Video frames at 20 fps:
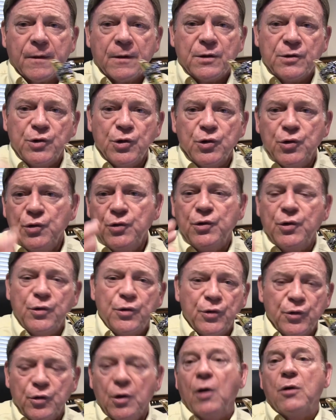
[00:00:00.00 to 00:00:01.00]

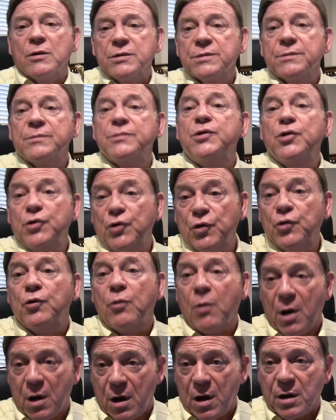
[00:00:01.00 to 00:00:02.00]
Do-do-do, oh,
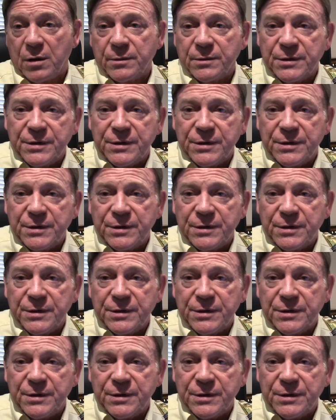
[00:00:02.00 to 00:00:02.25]
do-do-wah.